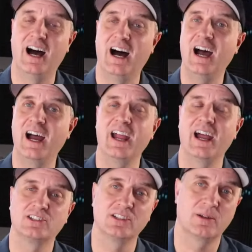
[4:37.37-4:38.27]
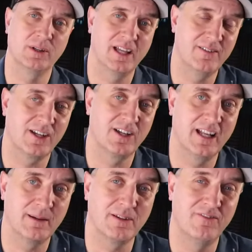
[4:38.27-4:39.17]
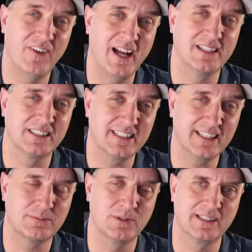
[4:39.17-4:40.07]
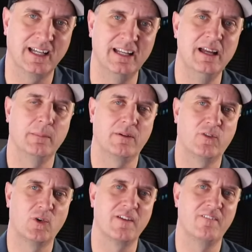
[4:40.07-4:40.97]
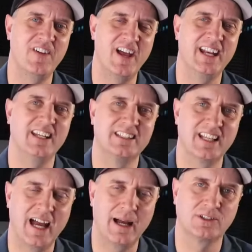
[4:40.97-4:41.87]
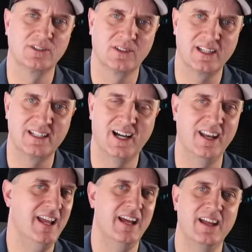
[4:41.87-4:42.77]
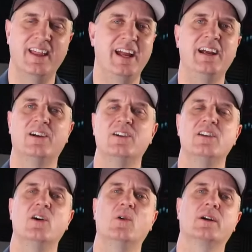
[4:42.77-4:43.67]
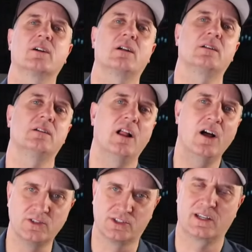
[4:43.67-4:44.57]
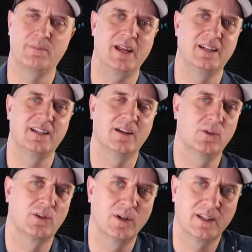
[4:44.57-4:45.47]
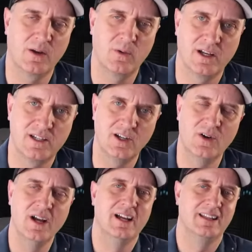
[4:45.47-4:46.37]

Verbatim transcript: I actually believe it could get up to 5 to 6% before the Fed is absolutely done. They are nowhere close to being done with what they want to do.